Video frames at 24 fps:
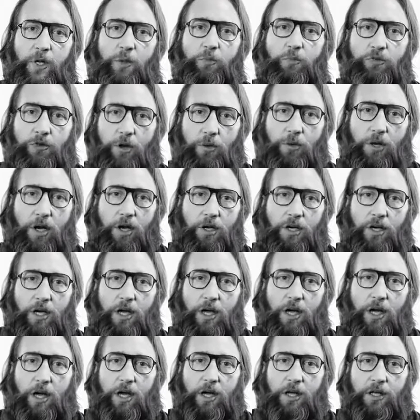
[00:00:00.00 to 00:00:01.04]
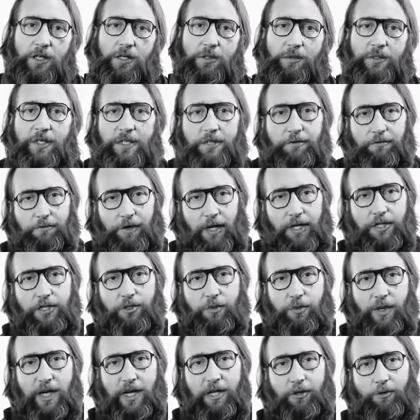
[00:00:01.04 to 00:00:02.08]
In Prologue, you'll need to find
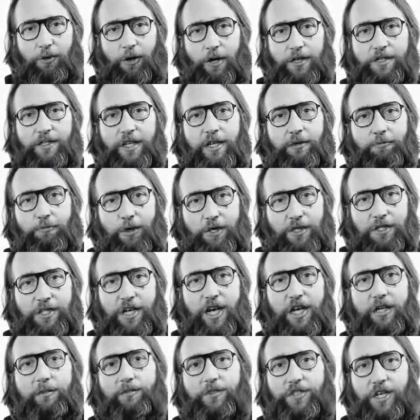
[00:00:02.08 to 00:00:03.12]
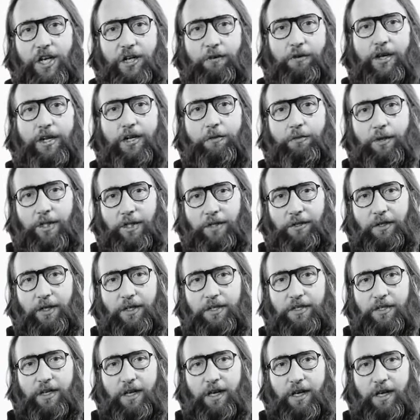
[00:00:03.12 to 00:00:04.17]
your way across a runtime generated
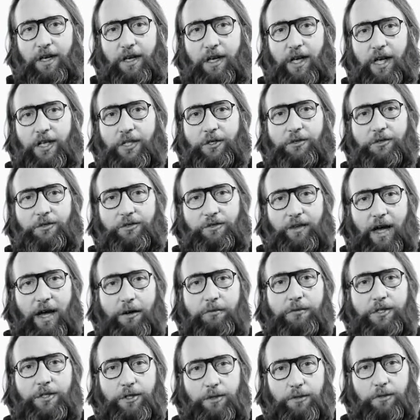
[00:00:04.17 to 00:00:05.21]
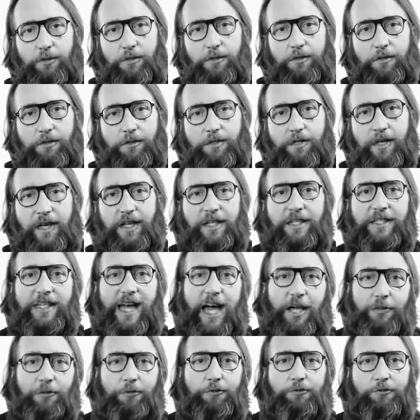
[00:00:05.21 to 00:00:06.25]
wilderness and use found tools and
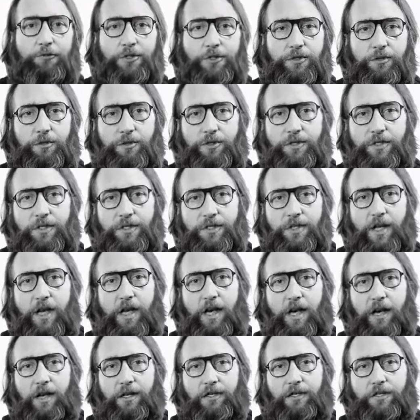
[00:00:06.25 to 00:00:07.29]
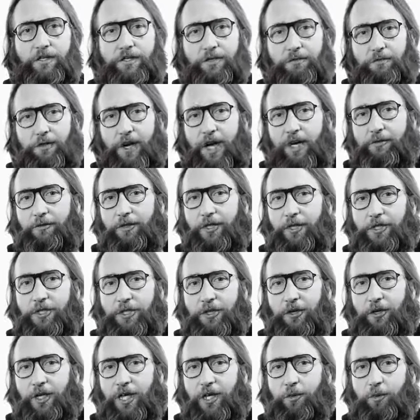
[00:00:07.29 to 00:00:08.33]
gathered resources to survive on a
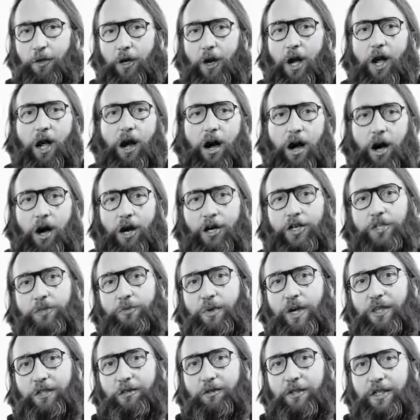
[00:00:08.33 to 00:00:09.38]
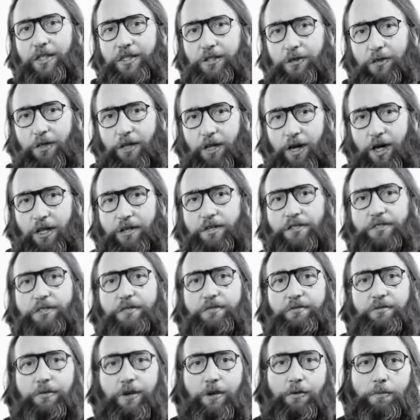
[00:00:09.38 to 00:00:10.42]
journey where harsh weather is your
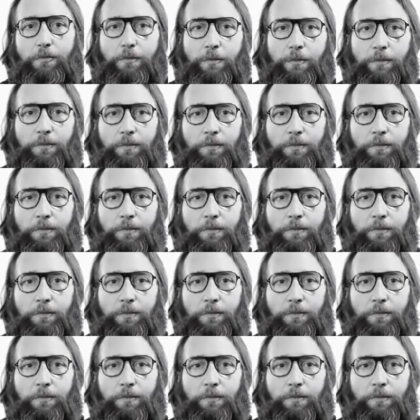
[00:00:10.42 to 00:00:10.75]
constant foe.